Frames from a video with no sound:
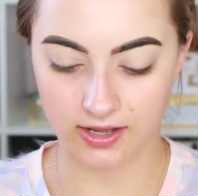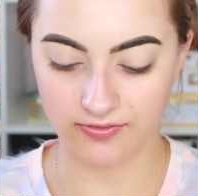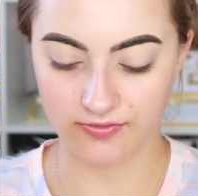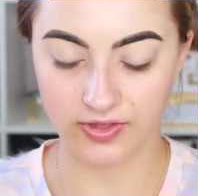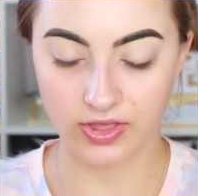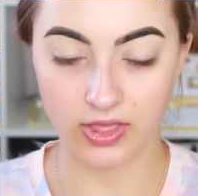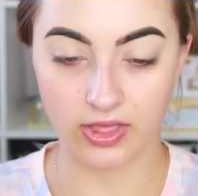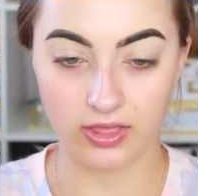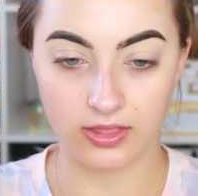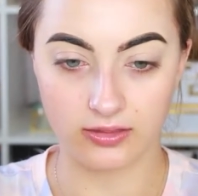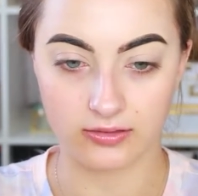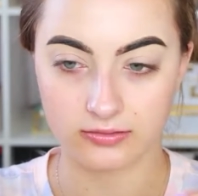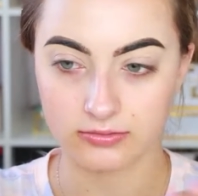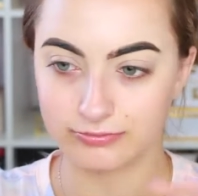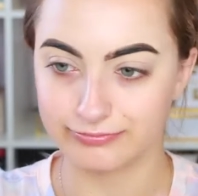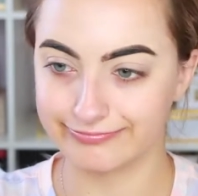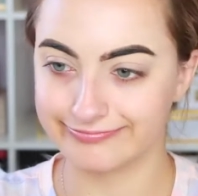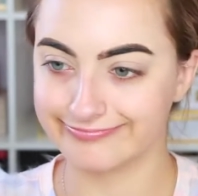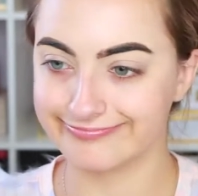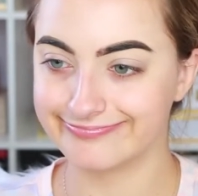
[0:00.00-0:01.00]
fill,
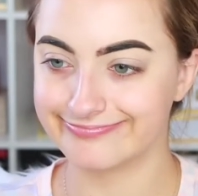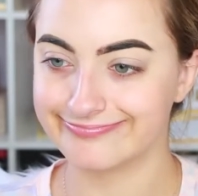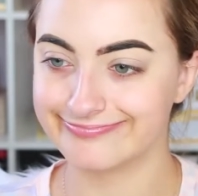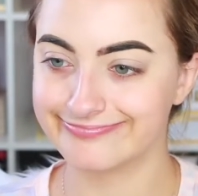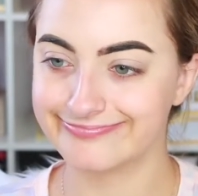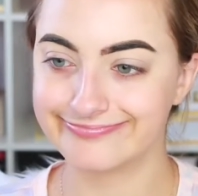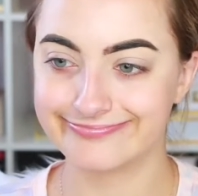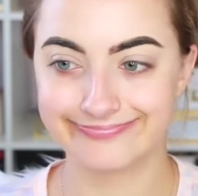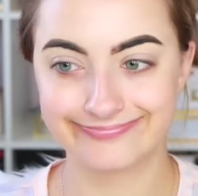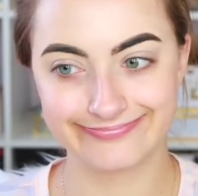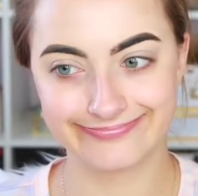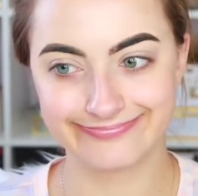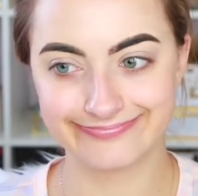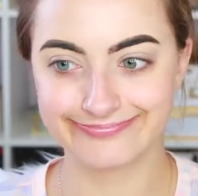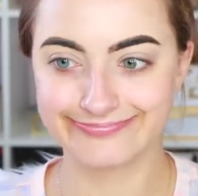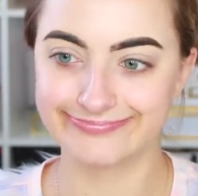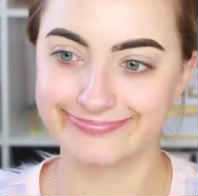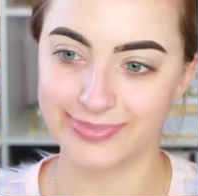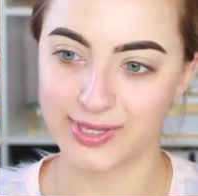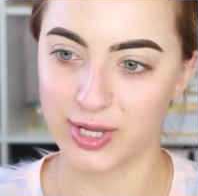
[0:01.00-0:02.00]

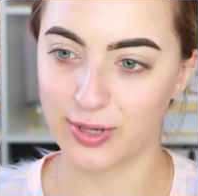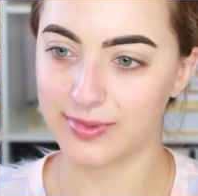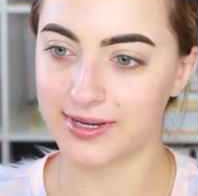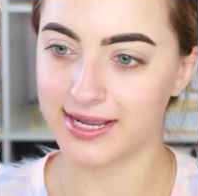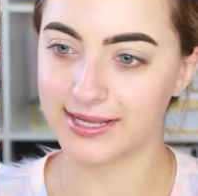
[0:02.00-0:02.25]
no,